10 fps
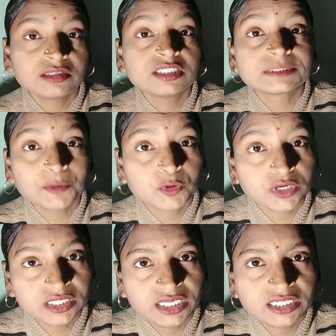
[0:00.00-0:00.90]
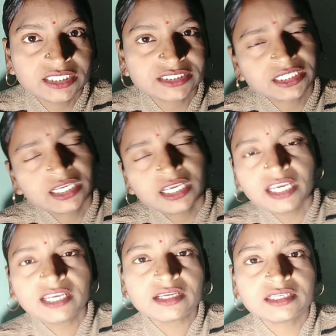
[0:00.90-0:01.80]
spoken English
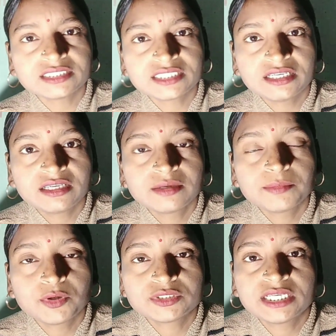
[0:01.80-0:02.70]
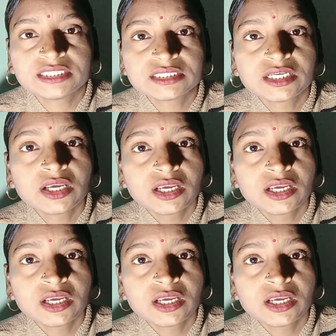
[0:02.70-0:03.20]
in an easy process.